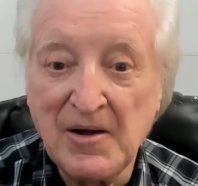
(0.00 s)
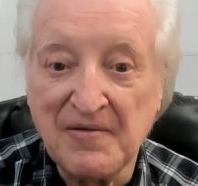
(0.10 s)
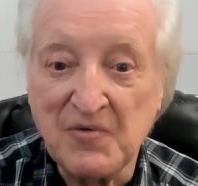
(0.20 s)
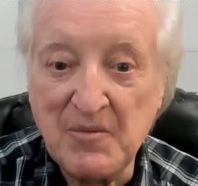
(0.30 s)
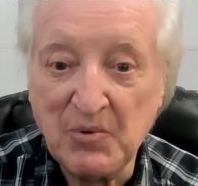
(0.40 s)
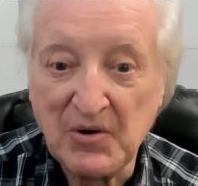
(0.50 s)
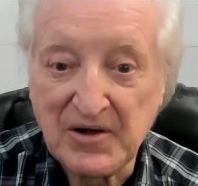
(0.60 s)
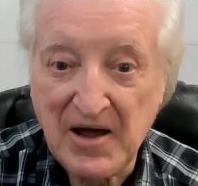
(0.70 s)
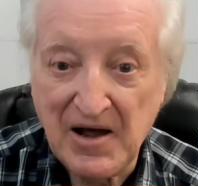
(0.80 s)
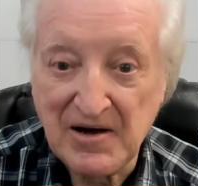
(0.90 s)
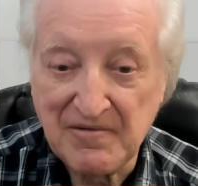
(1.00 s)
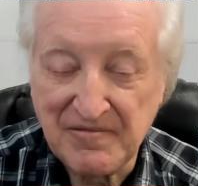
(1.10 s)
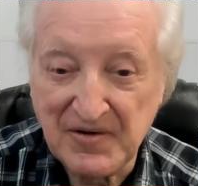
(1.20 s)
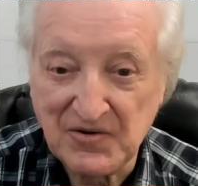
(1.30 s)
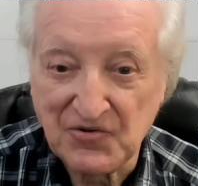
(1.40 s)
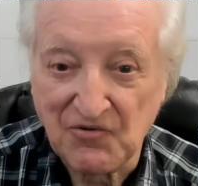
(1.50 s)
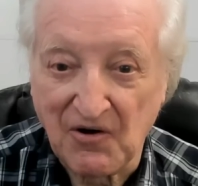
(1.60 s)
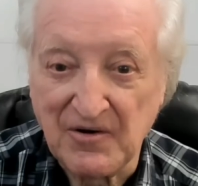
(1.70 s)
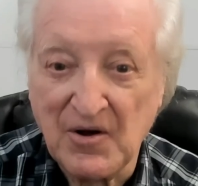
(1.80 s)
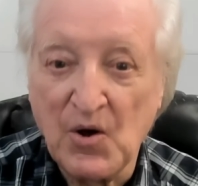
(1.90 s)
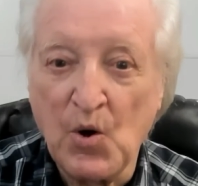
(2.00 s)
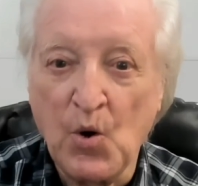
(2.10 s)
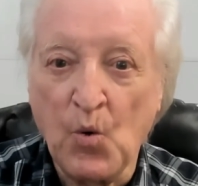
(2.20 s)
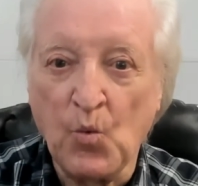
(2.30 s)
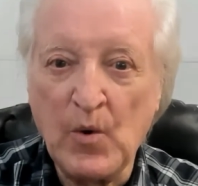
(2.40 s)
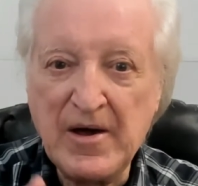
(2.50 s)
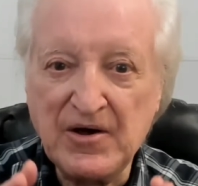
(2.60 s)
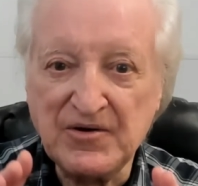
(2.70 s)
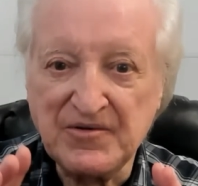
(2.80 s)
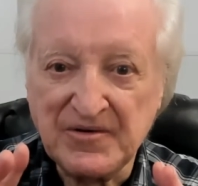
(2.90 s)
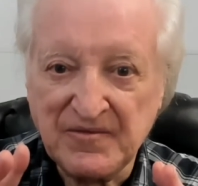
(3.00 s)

If we put a K&N filter on, we could